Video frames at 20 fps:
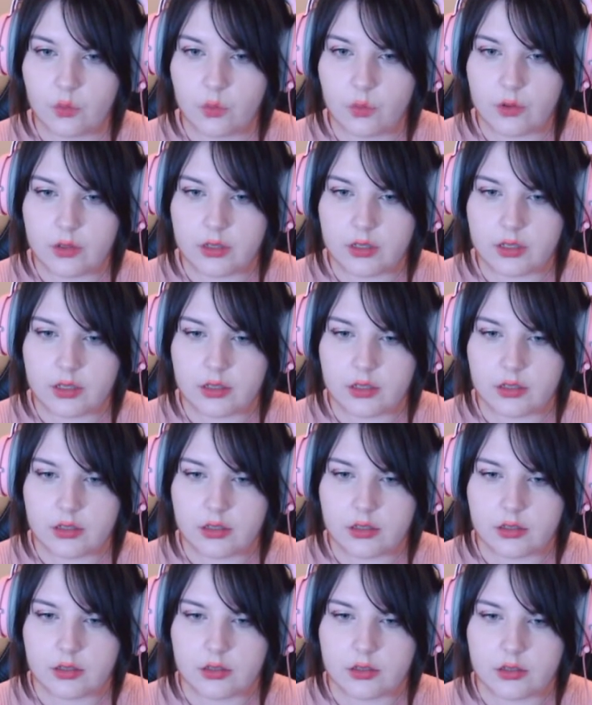
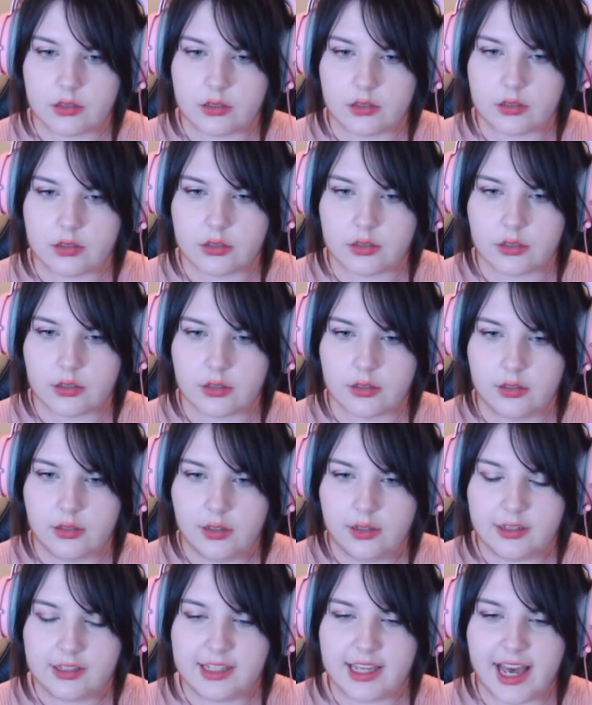Um,
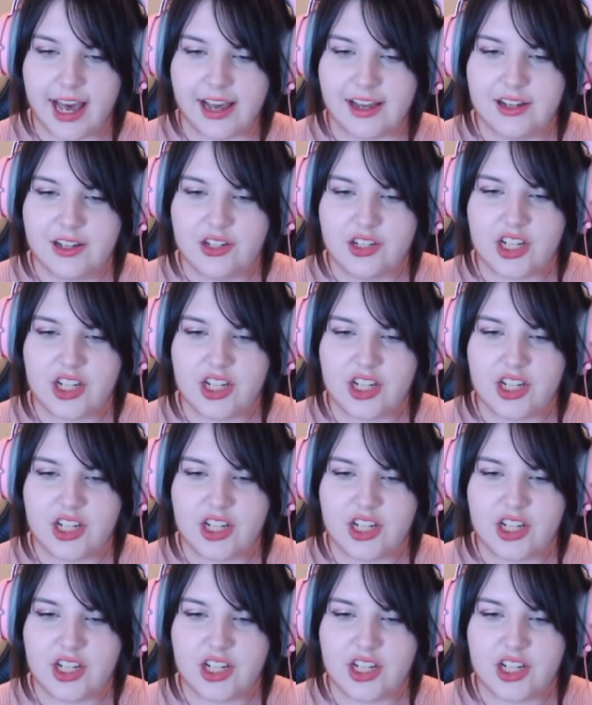yeah,